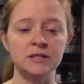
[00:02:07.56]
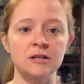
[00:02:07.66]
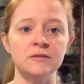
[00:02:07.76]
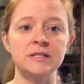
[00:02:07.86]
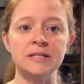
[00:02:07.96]

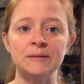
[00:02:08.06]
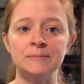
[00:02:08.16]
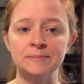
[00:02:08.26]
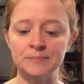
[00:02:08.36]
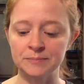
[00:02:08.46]
salted
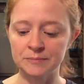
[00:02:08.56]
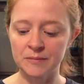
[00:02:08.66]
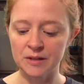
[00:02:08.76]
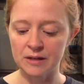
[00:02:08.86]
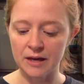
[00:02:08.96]

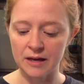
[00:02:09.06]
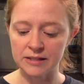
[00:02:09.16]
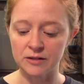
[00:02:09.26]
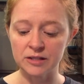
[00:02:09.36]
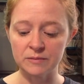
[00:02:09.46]

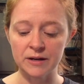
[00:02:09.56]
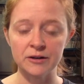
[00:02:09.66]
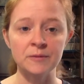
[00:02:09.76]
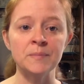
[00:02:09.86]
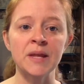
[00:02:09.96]

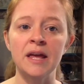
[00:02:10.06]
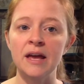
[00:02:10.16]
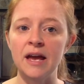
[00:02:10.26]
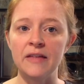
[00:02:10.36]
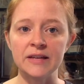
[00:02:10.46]
butter,
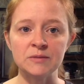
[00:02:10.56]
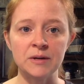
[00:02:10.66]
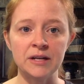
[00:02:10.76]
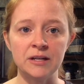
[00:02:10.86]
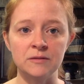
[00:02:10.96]
and that's what
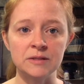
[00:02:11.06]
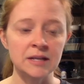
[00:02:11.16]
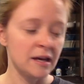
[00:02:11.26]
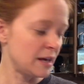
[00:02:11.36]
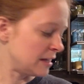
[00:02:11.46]
I use.
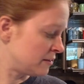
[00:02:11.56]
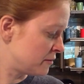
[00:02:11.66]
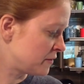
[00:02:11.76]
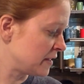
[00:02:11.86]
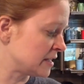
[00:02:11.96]

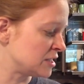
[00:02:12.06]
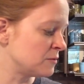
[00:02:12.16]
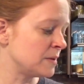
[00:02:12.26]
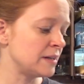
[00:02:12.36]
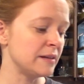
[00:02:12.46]
Another thing is you
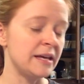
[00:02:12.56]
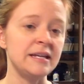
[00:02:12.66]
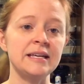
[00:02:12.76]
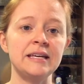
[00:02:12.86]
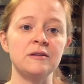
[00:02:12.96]
want to let
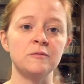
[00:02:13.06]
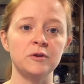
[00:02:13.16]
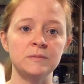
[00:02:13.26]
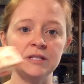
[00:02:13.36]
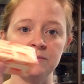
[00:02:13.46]
it get
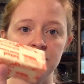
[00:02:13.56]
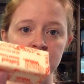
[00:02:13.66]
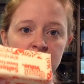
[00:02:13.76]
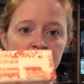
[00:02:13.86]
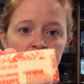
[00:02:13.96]
room
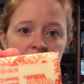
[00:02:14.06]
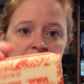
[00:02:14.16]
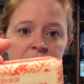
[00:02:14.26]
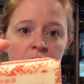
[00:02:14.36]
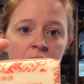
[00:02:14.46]
temperature and
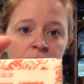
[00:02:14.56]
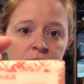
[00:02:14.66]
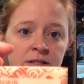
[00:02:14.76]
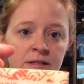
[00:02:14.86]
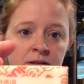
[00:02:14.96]

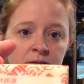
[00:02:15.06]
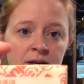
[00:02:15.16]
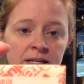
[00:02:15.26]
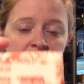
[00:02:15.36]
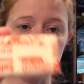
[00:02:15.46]
soft.
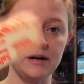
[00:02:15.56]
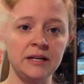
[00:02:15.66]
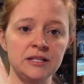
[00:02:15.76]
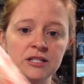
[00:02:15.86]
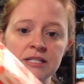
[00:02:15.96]
Okay, so mine
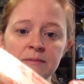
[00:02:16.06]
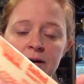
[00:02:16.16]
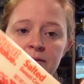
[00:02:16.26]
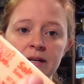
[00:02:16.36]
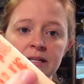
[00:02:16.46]
is just
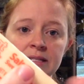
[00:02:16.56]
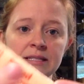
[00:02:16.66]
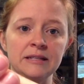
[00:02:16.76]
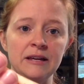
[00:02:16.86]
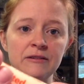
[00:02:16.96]
about ready.
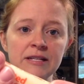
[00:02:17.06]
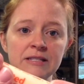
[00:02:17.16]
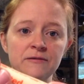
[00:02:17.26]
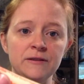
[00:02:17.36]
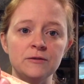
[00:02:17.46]
It
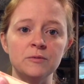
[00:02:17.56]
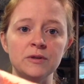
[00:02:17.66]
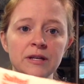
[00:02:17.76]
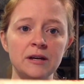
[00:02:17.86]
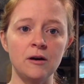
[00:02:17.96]
doesn't feel
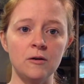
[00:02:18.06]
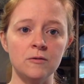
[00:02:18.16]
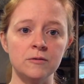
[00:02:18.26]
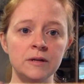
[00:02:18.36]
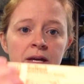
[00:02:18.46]
really
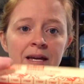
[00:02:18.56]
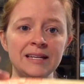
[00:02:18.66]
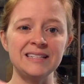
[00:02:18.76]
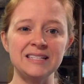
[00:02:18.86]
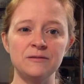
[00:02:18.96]
cold.
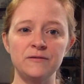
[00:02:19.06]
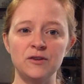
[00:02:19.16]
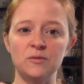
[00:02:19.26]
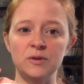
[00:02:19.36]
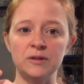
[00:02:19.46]
It doesn't
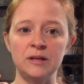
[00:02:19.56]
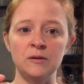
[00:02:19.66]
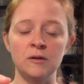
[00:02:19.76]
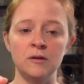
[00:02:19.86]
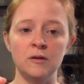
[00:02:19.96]
feel really
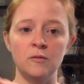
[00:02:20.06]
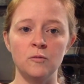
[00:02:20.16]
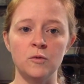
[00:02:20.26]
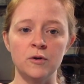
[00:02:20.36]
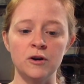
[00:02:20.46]

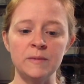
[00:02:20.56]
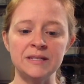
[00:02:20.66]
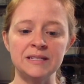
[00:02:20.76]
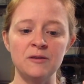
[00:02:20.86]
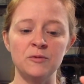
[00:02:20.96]
warm.
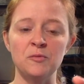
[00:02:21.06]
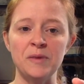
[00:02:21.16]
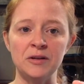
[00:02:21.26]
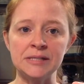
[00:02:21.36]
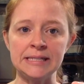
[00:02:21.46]
It's not real
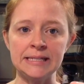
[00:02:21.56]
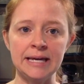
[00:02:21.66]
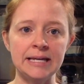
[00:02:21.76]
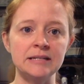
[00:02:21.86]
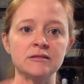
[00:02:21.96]
melty
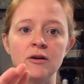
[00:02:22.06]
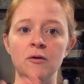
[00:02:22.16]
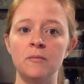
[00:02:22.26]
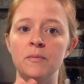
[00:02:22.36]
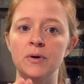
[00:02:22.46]
yet.
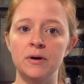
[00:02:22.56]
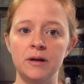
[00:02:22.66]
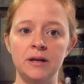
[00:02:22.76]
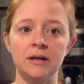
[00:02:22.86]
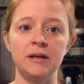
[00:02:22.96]
Don't
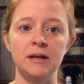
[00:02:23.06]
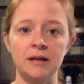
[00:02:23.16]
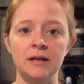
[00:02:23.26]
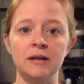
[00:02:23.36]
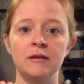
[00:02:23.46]
put it
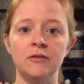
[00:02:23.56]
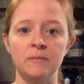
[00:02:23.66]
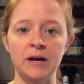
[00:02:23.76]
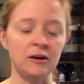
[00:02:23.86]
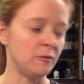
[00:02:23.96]
in the
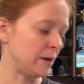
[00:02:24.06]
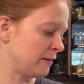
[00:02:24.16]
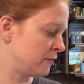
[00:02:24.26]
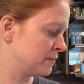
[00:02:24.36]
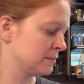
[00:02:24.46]

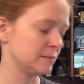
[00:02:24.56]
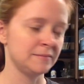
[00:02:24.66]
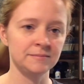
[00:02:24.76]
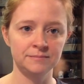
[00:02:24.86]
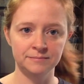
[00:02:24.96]
microwave.
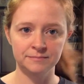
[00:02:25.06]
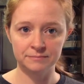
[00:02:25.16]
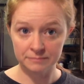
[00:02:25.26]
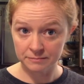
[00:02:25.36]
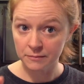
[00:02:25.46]

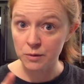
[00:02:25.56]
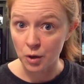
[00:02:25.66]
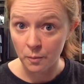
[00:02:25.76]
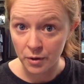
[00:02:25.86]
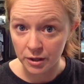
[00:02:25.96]

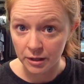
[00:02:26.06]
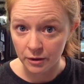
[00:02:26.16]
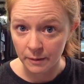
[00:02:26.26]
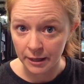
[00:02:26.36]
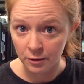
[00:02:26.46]
Don't put it in
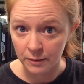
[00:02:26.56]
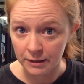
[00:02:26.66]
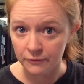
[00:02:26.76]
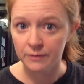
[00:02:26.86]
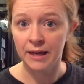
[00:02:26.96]
the
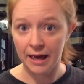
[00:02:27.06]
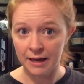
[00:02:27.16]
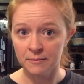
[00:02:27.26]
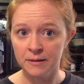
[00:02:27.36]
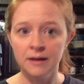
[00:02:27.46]
microwave,
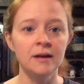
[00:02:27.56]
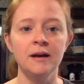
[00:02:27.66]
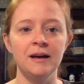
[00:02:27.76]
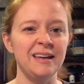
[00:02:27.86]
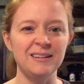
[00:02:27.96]
okay?
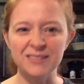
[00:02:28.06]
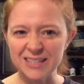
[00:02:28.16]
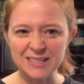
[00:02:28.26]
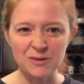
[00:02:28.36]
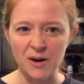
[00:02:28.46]
It'll
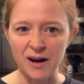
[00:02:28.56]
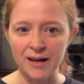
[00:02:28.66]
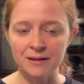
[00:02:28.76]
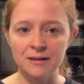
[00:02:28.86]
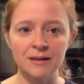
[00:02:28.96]
get too
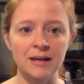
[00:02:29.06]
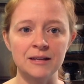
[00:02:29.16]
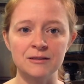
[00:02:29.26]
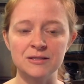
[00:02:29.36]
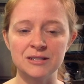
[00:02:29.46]
hot and
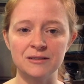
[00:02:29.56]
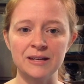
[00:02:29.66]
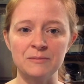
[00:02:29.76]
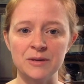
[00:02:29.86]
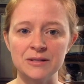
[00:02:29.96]
it'll start
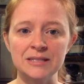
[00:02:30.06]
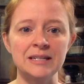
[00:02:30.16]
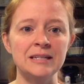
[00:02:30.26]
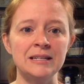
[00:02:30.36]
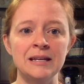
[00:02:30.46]
like
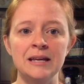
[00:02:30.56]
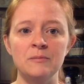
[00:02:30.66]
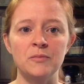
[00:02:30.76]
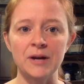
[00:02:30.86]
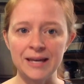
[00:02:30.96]
melting and
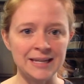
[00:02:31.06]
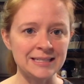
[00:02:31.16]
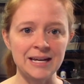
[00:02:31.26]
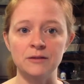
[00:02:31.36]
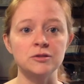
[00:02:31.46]
breaking
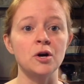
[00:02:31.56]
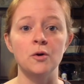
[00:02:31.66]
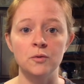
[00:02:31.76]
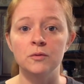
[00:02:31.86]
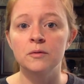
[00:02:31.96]
down.
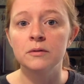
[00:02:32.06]
Don't